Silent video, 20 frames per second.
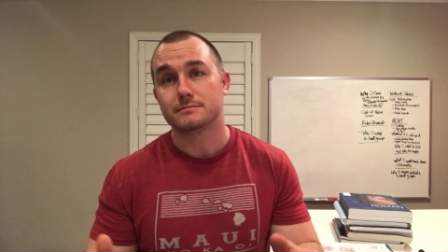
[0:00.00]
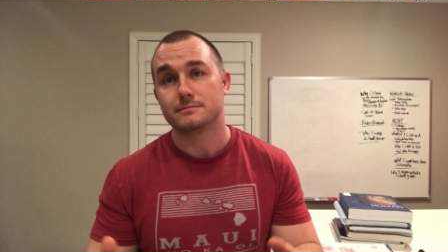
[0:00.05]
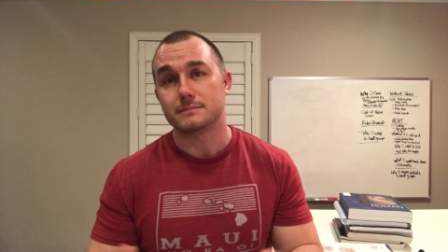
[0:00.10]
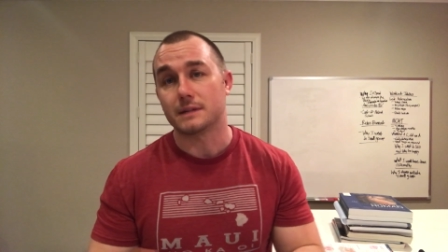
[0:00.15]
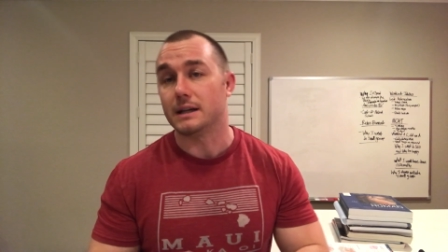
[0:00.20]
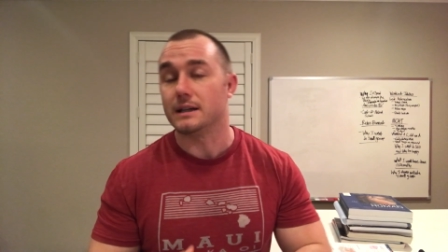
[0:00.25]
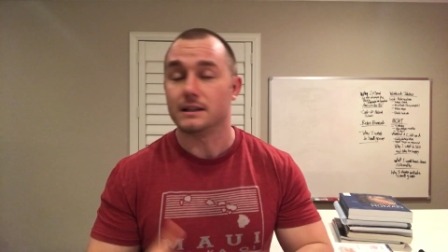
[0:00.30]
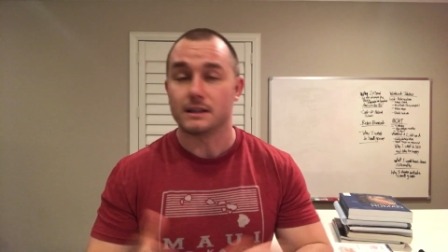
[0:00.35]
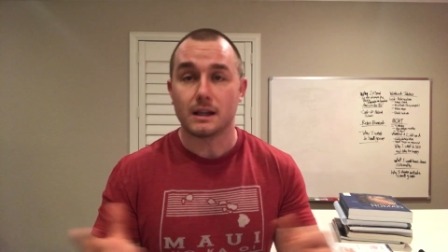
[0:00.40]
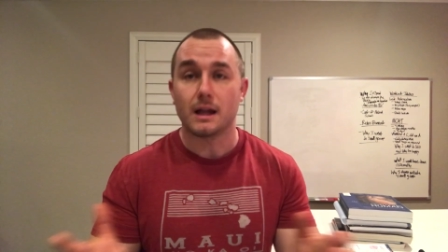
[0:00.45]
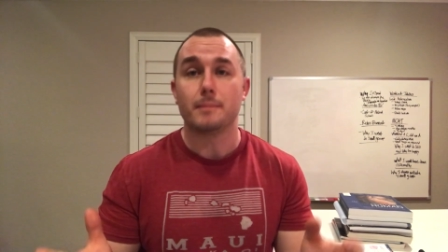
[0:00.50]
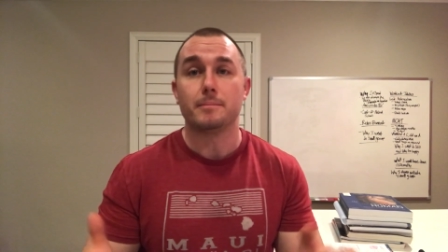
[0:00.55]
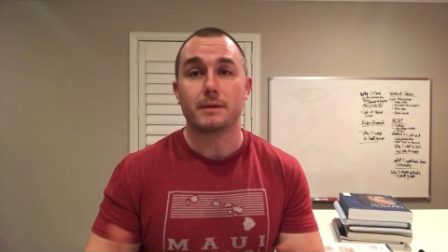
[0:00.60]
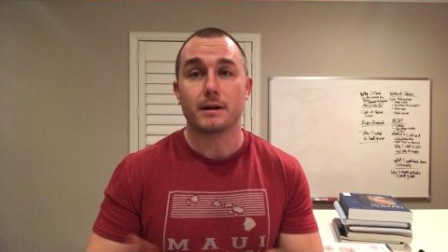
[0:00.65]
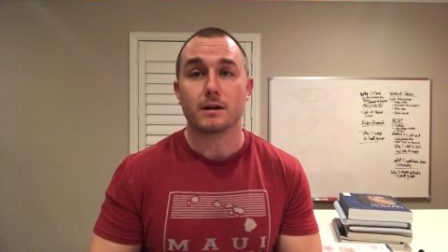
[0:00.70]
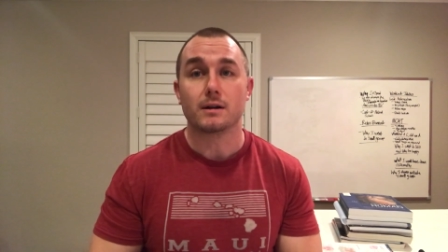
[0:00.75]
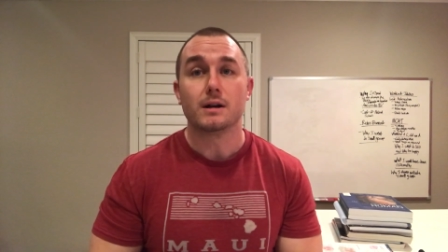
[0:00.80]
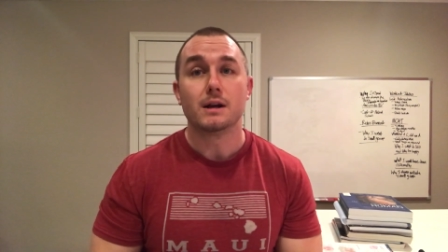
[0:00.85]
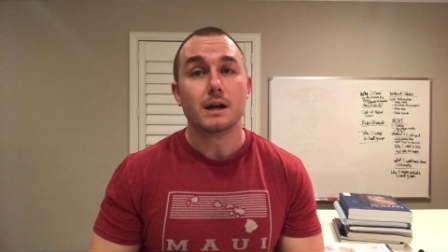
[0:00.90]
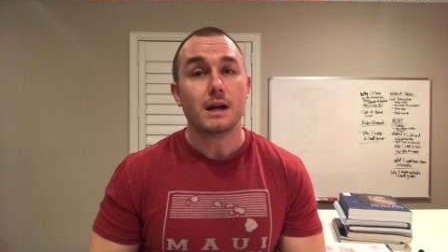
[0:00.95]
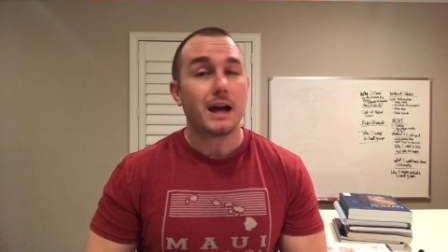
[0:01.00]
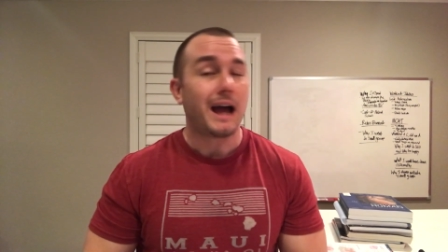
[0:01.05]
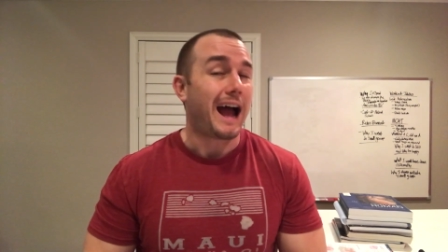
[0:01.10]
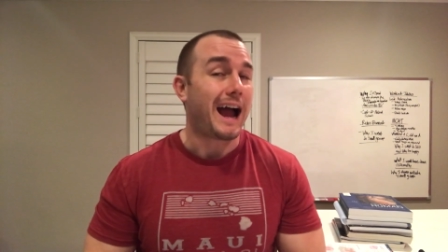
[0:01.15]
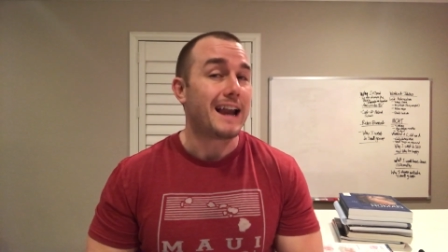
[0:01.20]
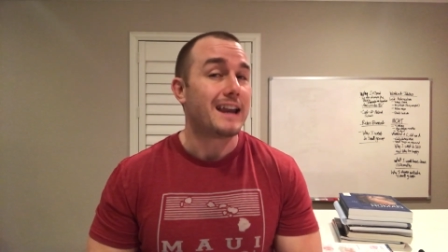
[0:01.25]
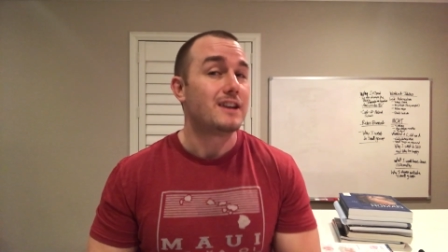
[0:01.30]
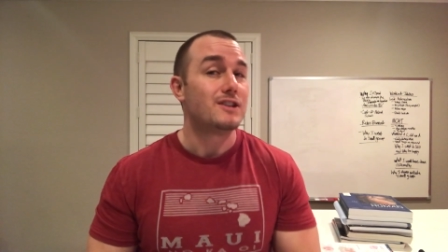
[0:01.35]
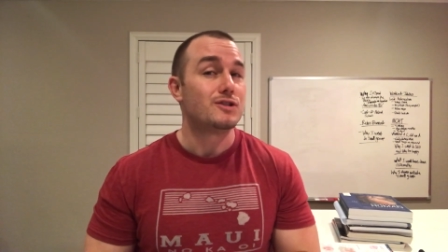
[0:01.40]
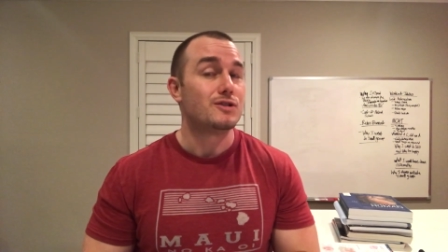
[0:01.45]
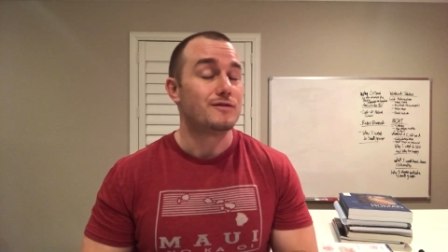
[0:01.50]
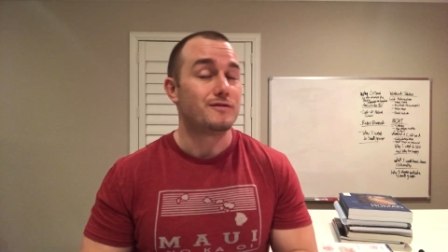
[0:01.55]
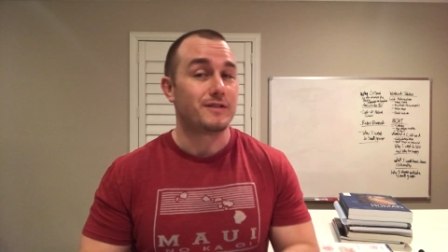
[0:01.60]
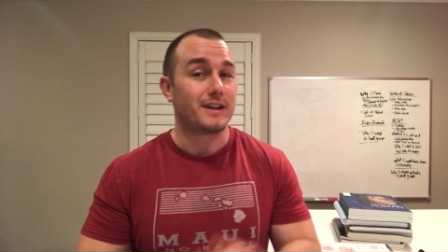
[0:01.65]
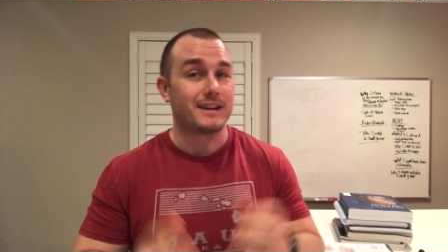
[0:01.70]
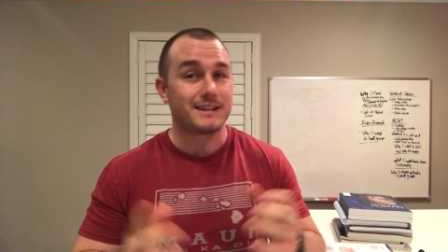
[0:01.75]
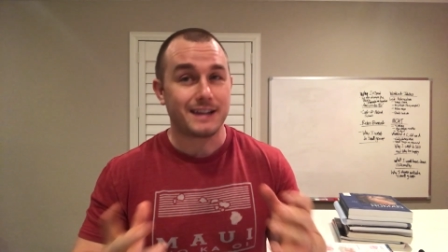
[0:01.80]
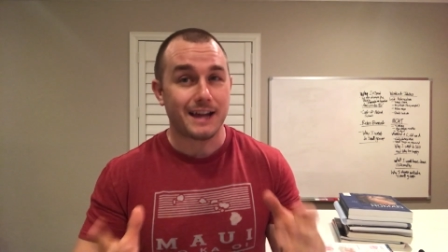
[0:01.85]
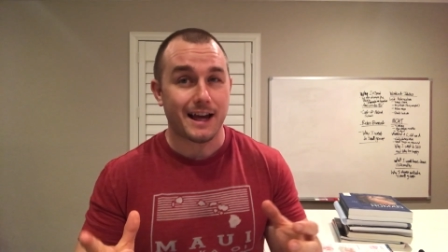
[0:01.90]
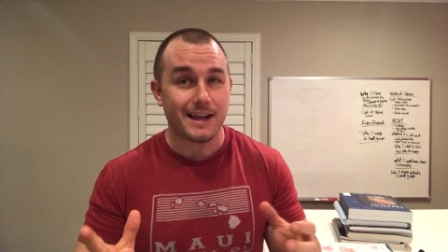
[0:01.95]
I did a lot better. I didn't do
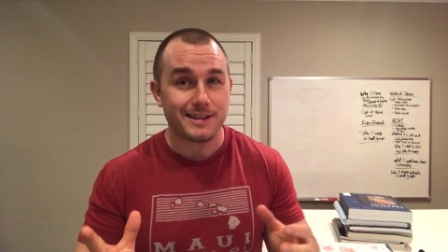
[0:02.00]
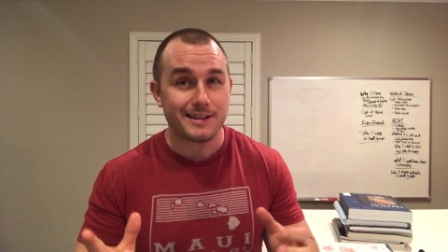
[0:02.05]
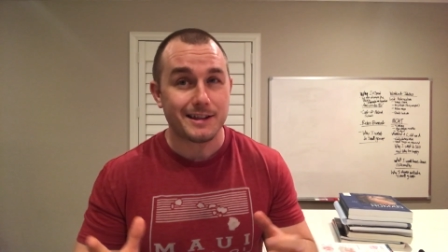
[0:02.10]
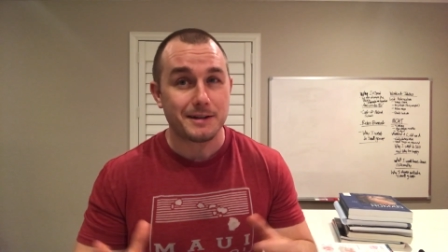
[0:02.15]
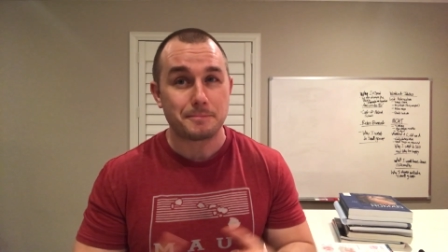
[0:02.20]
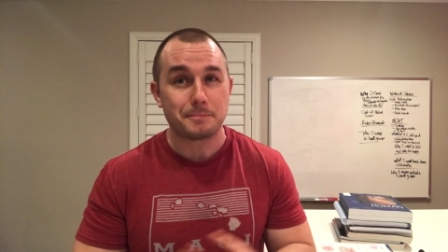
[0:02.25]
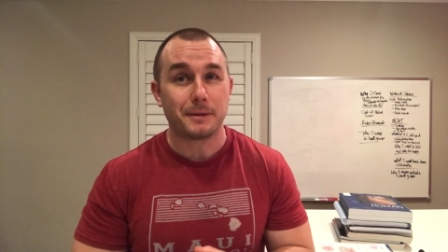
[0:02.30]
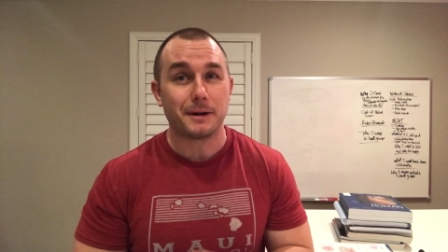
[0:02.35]
fantastic,